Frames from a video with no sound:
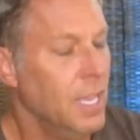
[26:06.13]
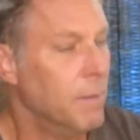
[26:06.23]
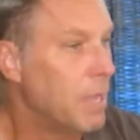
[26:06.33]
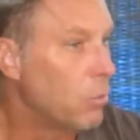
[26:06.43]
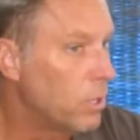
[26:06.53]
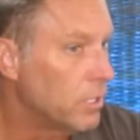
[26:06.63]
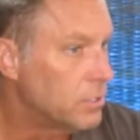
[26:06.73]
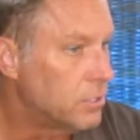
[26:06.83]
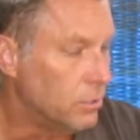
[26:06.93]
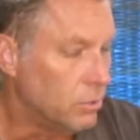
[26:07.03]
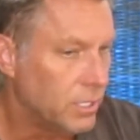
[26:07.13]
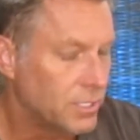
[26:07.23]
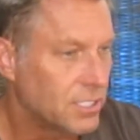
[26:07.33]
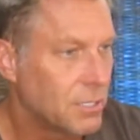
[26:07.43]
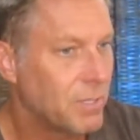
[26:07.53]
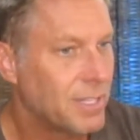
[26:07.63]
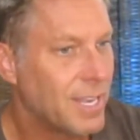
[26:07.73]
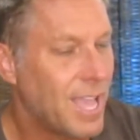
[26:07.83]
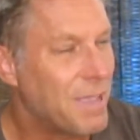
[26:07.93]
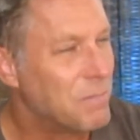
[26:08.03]
Am I willing to? Is this something
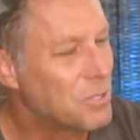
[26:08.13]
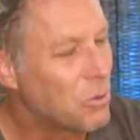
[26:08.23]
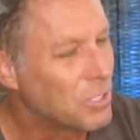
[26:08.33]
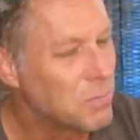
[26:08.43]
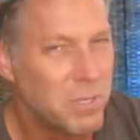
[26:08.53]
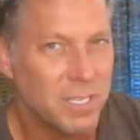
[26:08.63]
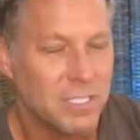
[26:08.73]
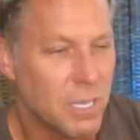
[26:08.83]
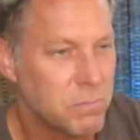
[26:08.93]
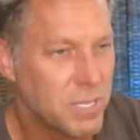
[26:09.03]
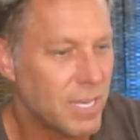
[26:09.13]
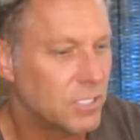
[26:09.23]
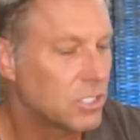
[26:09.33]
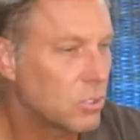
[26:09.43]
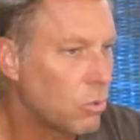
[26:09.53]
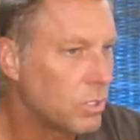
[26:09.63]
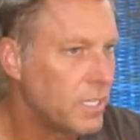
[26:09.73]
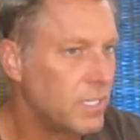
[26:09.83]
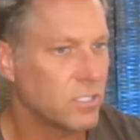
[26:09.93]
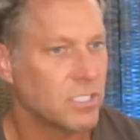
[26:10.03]
that I'm totally being dumped on
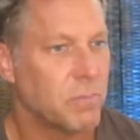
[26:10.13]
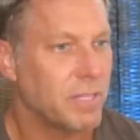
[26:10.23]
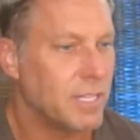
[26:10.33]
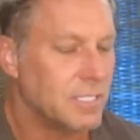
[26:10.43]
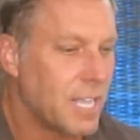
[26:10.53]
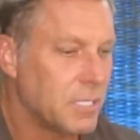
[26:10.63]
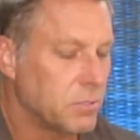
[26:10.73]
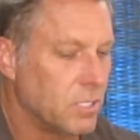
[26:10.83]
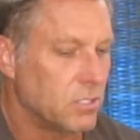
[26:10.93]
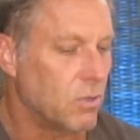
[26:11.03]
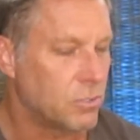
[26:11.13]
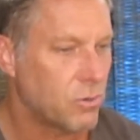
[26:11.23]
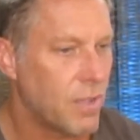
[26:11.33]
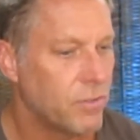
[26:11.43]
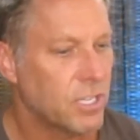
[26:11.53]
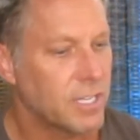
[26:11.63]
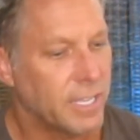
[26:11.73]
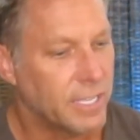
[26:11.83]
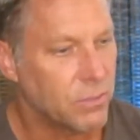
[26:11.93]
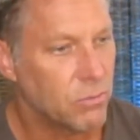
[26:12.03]
solely? Is this something that this hospital does to all travelers? Can I
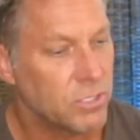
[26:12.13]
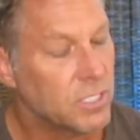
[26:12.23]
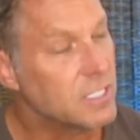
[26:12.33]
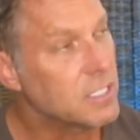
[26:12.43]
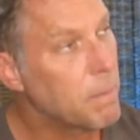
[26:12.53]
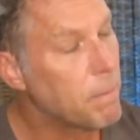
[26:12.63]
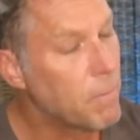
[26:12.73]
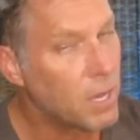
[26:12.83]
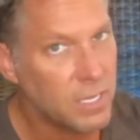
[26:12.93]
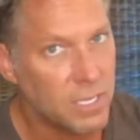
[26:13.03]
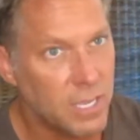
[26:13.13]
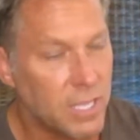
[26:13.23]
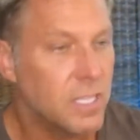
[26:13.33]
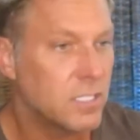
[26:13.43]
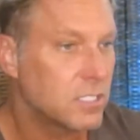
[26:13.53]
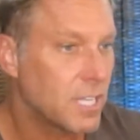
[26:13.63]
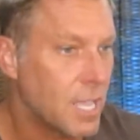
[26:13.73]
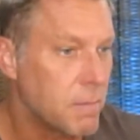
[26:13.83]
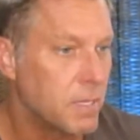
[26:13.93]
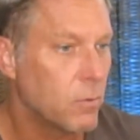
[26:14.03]
get through this? Is the money and the
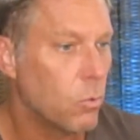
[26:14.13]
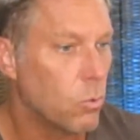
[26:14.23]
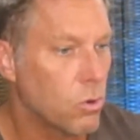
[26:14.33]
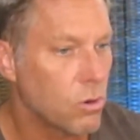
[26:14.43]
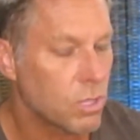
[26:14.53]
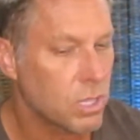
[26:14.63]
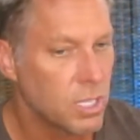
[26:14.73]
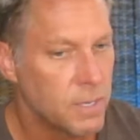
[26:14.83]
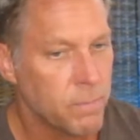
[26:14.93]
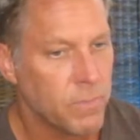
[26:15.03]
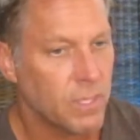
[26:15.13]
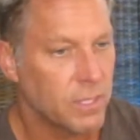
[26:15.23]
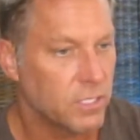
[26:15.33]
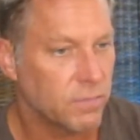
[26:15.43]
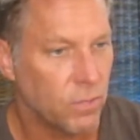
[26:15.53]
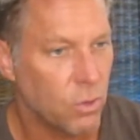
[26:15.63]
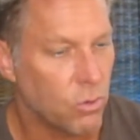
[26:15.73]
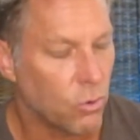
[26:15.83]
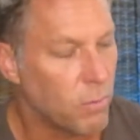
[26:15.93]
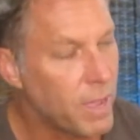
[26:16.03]
assignment worth this float,
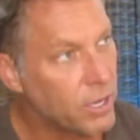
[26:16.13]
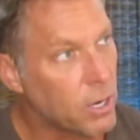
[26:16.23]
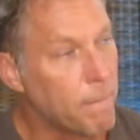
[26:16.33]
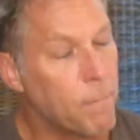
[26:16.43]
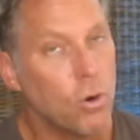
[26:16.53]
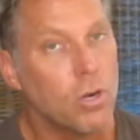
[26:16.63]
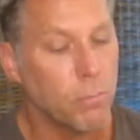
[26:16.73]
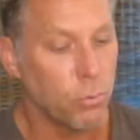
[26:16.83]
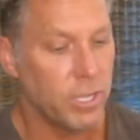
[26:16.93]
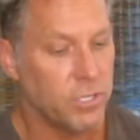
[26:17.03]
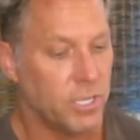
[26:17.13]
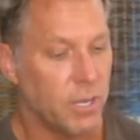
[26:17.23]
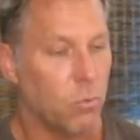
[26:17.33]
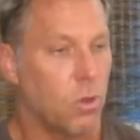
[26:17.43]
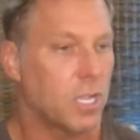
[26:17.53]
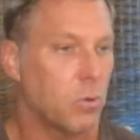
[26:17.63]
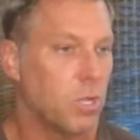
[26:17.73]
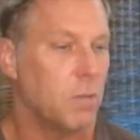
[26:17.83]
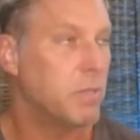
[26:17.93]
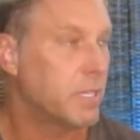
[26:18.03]
or am I going to burn a bridge and walk
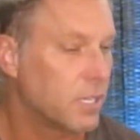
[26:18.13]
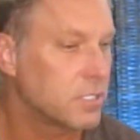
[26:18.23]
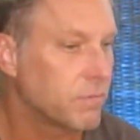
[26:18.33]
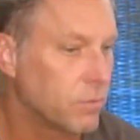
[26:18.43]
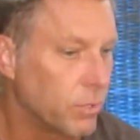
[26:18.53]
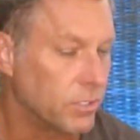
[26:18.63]
away because of floating?